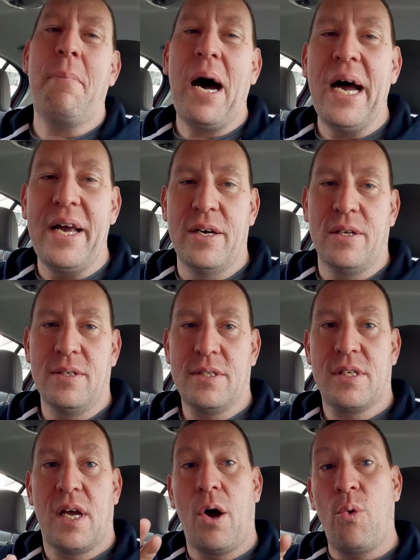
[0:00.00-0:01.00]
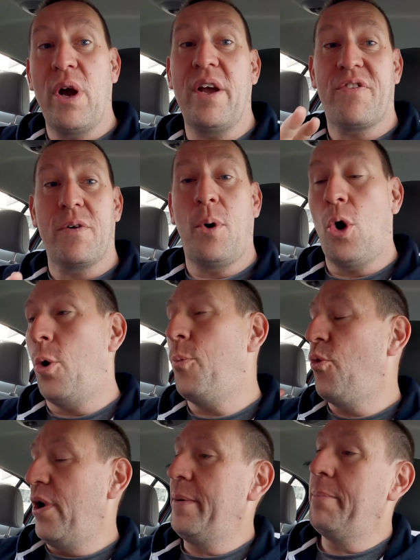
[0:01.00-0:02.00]
miles away from
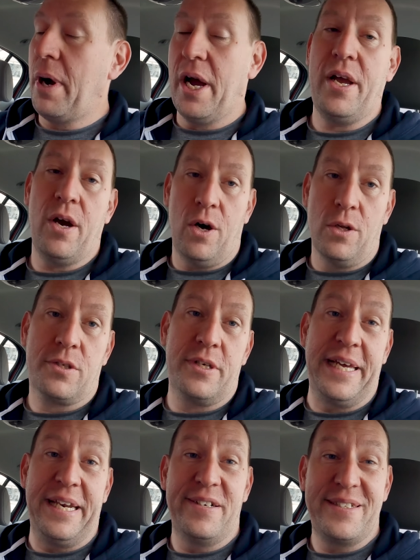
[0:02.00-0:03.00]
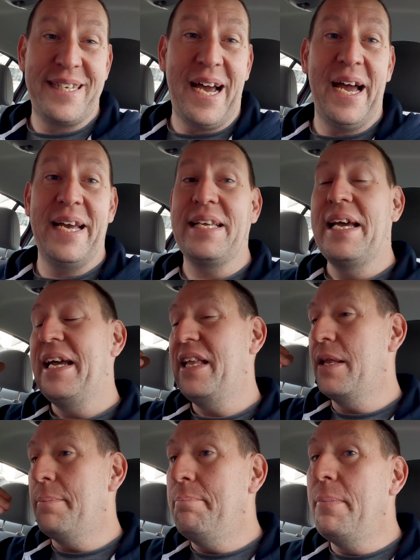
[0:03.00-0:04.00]
home when my alternator died
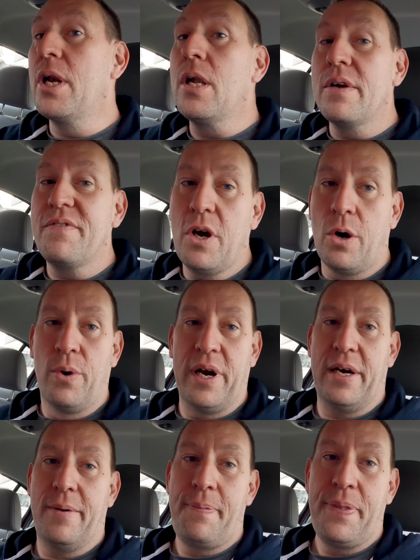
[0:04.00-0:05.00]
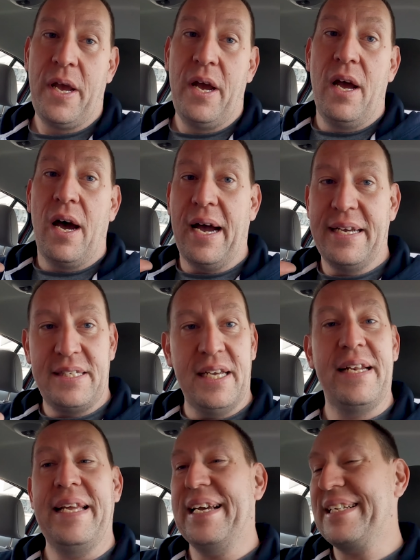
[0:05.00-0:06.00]
in the middle of nowhere. I
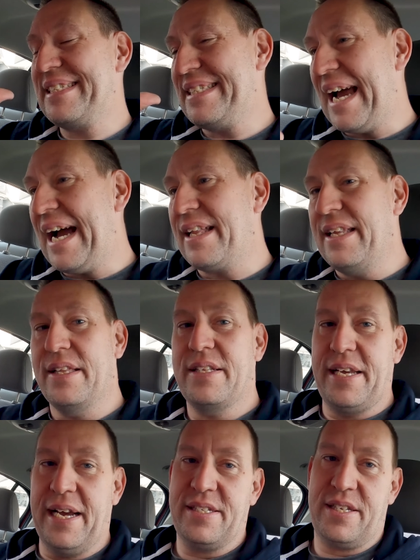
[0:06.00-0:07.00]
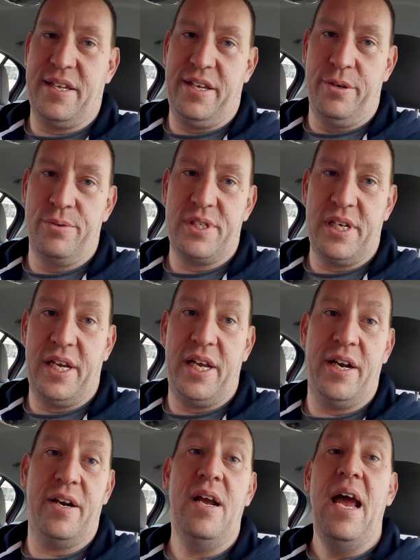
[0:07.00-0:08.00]
did exactly the test that you see
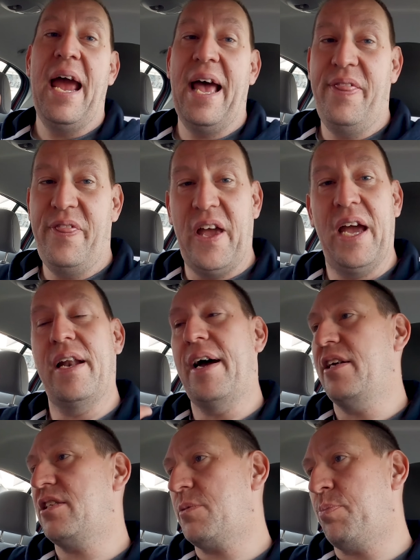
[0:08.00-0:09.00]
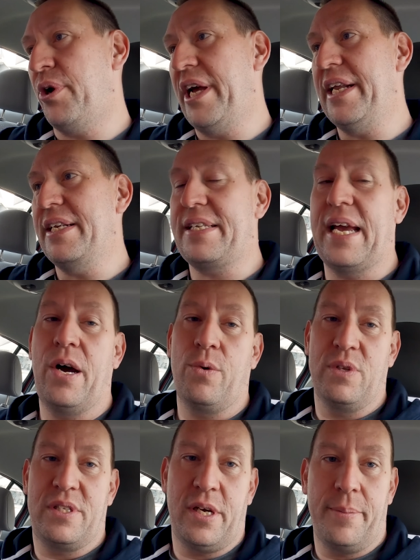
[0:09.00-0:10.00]
here, and then I sprayed it
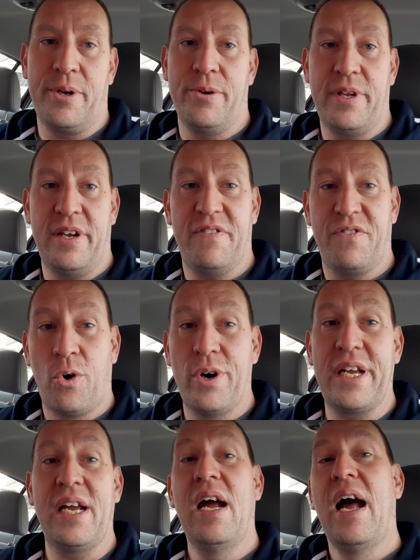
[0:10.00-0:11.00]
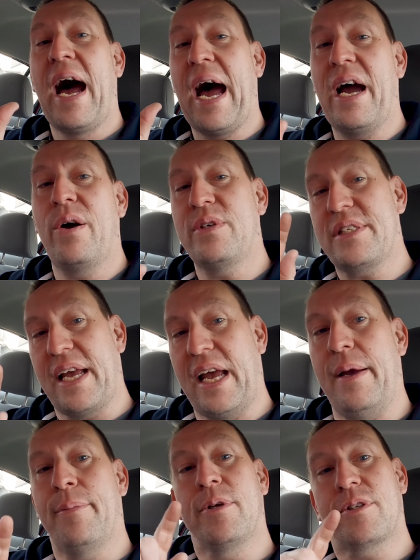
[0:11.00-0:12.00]
down with WD-40. I was
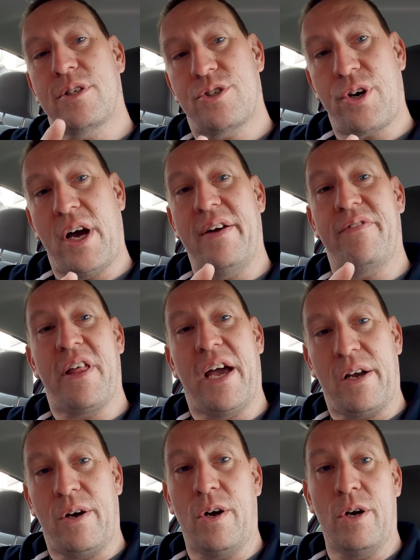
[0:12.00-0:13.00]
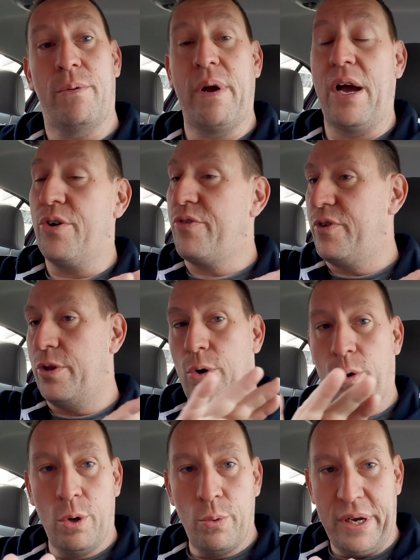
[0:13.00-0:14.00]
able to drive that car around for the
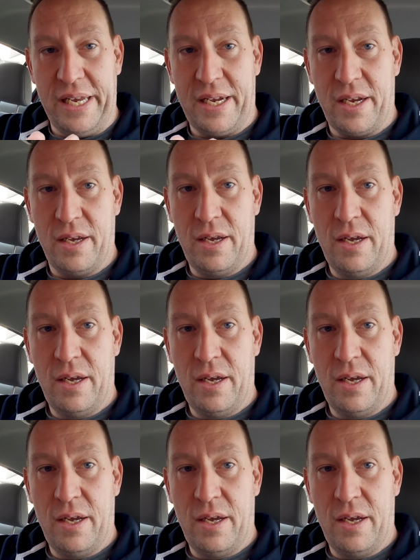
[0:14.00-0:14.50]
whole week